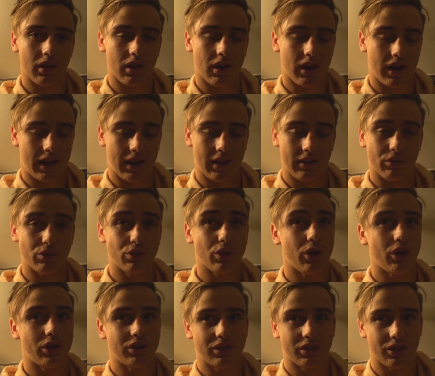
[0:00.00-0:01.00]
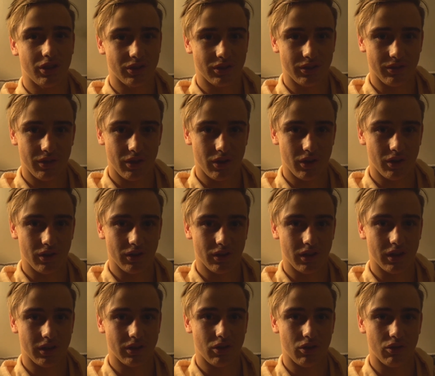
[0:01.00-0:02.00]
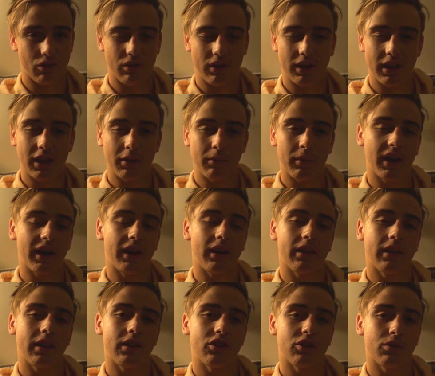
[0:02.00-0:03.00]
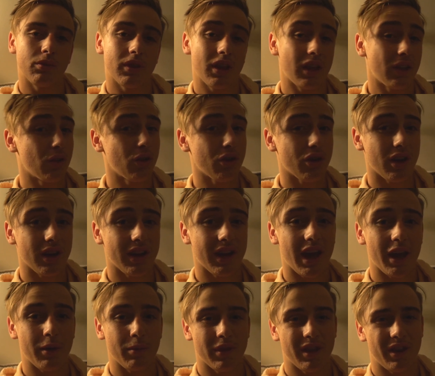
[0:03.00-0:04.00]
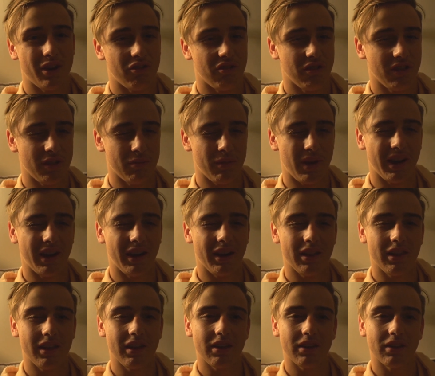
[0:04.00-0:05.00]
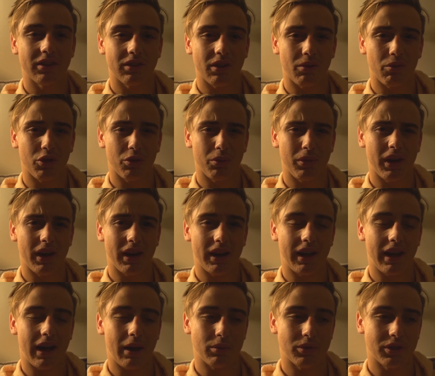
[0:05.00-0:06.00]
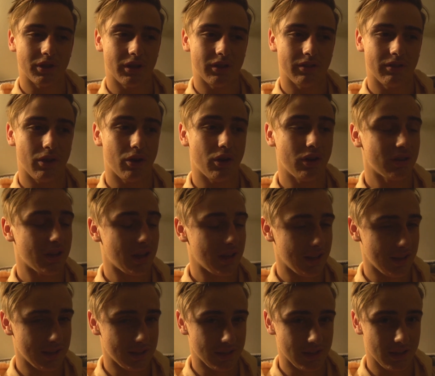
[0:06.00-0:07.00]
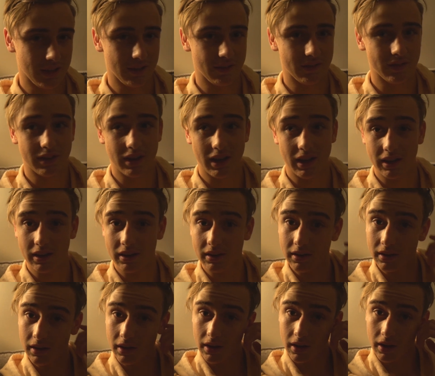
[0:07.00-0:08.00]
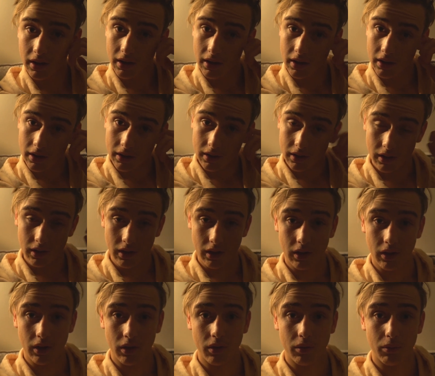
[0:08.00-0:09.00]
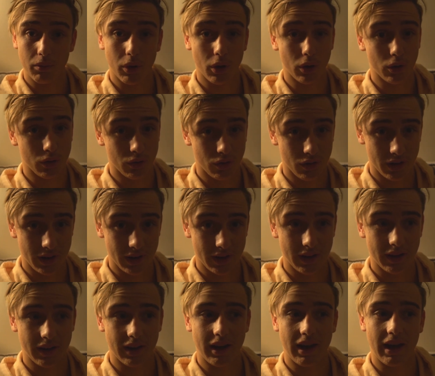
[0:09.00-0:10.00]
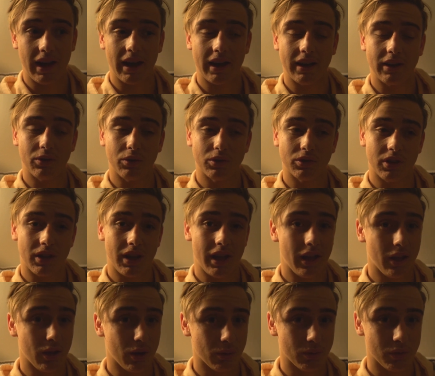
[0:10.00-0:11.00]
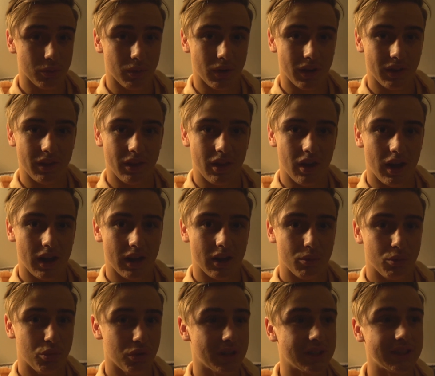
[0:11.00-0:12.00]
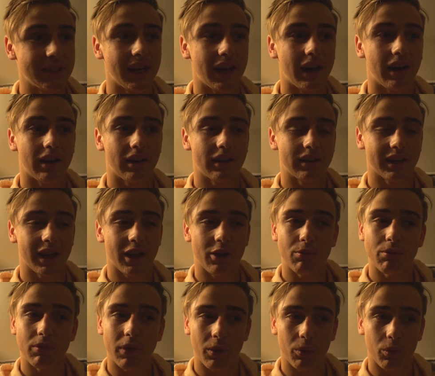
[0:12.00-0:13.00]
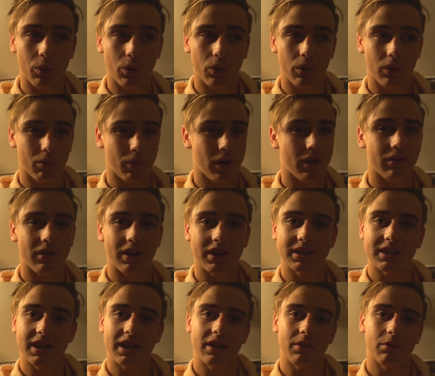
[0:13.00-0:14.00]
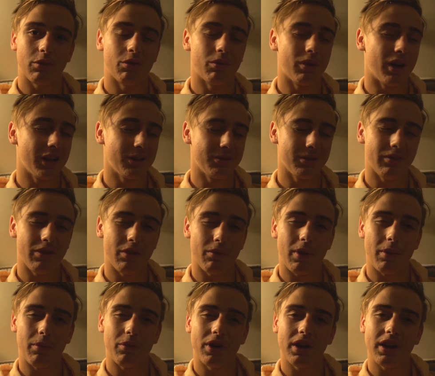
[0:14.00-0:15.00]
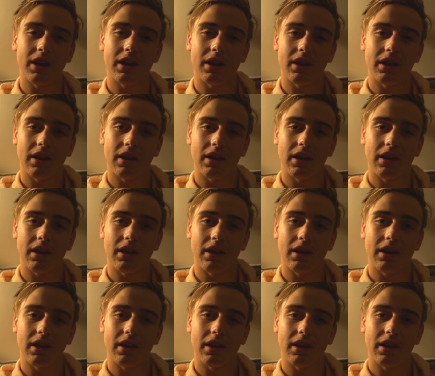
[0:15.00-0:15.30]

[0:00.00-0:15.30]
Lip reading: I have loads and loads of photos that don't really mean anything to me. They look okay, but they don't really mean anything. So I want to be able to capture photos like these cliffs and the Polaroid and also the helicopter one that I can print out and keep on my wall, and whenever I see them it reminds me of the memory.